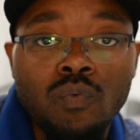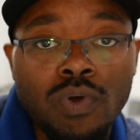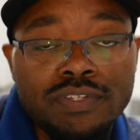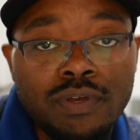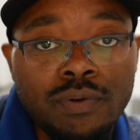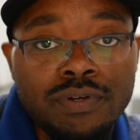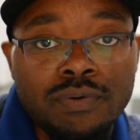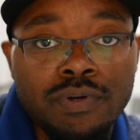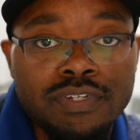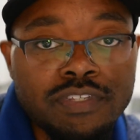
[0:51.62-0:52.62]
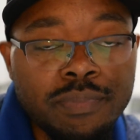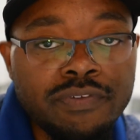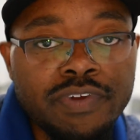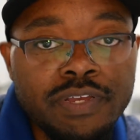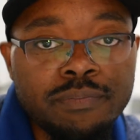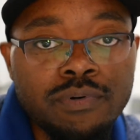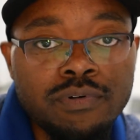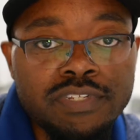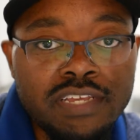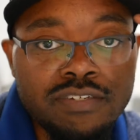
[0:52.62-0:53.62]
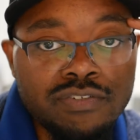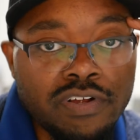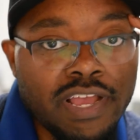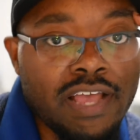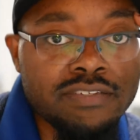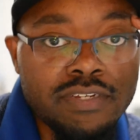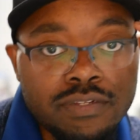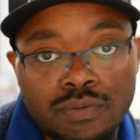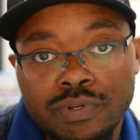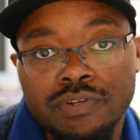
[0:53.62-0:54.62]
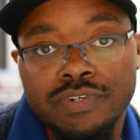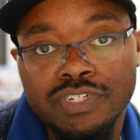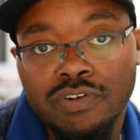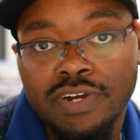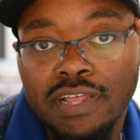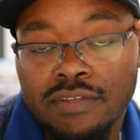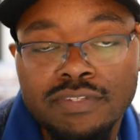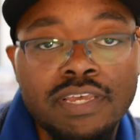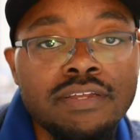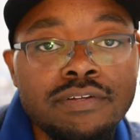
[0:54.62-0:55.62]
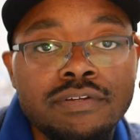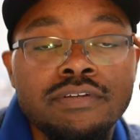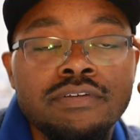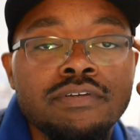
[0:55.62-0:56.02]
What's going on? It's the Big Rig Bull Texas truck accident lawyer Reshard Alexander